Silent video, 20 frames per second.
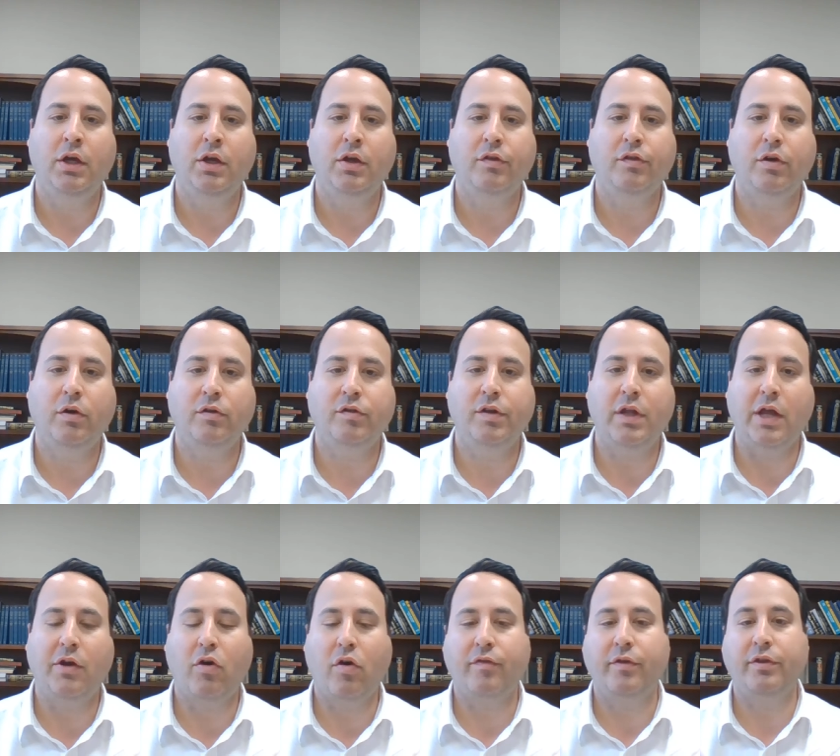So it's
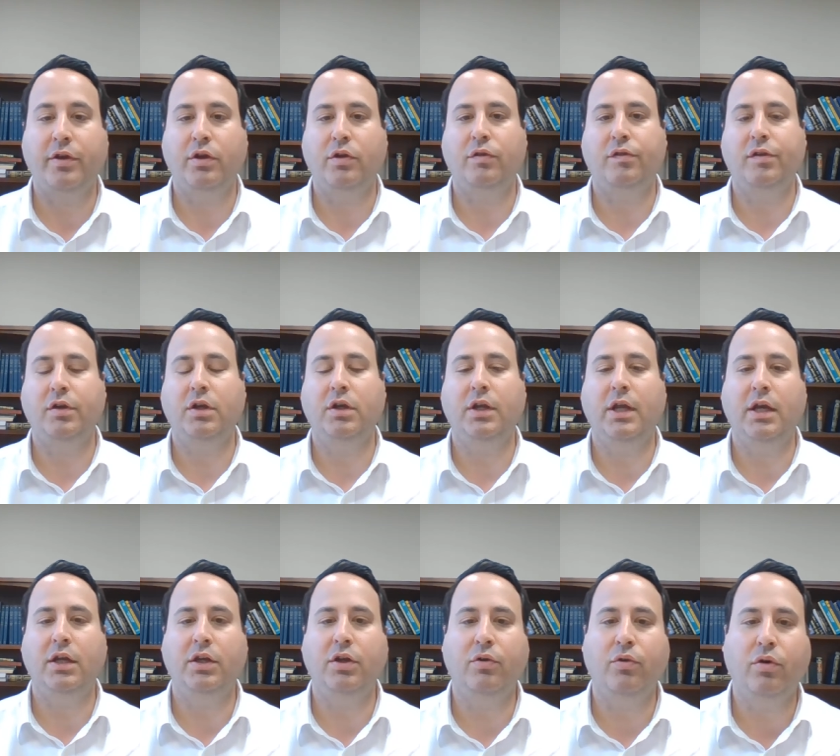not often that you see an
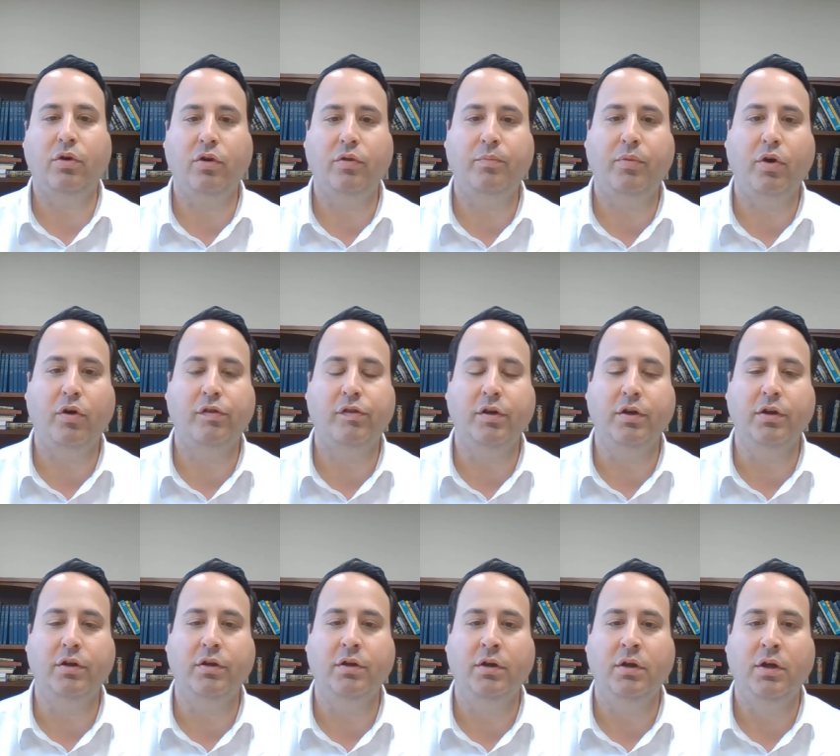80-year-old
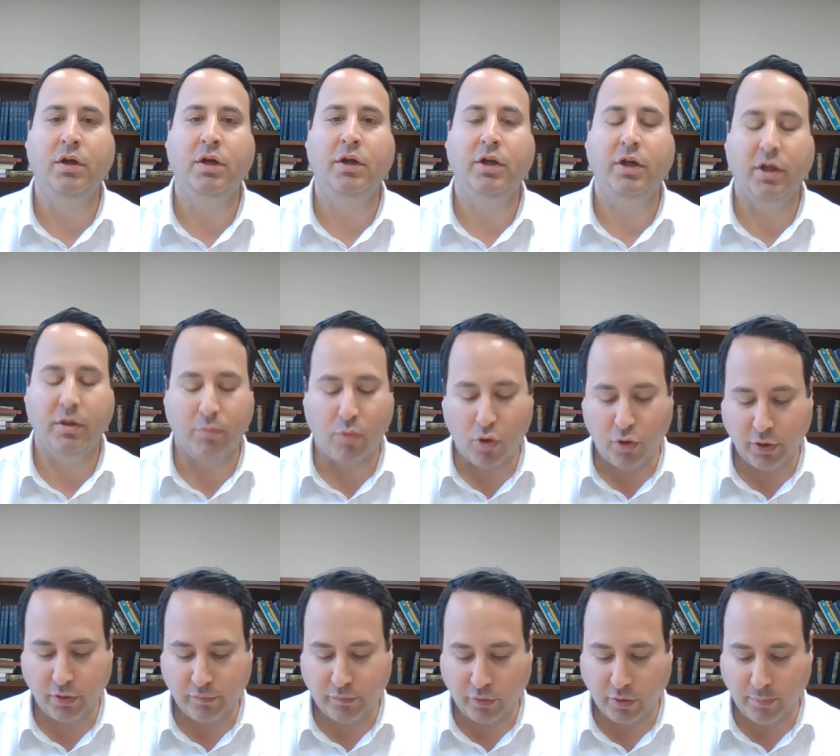person in
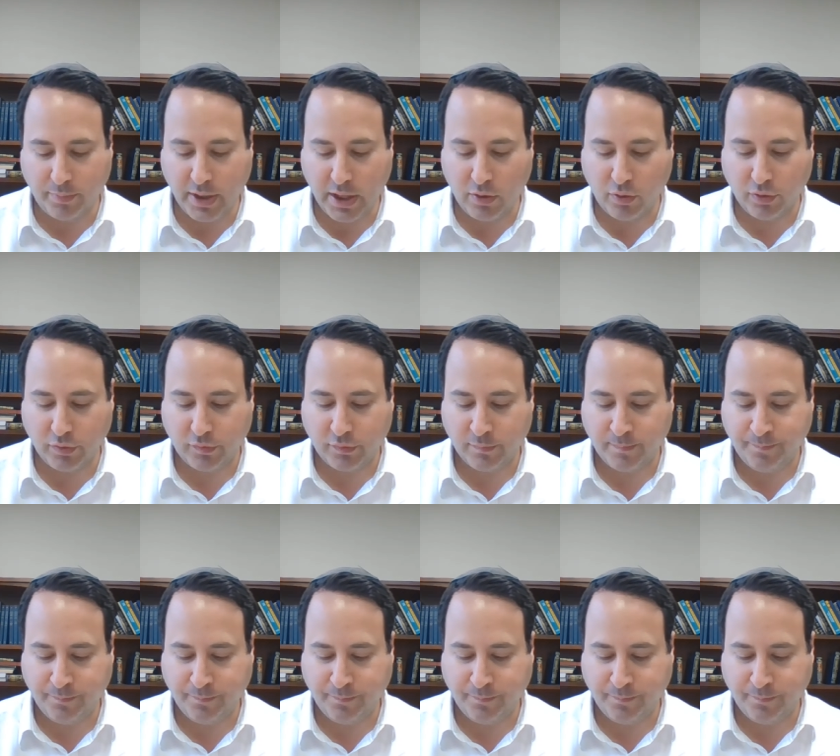mourning for a parent.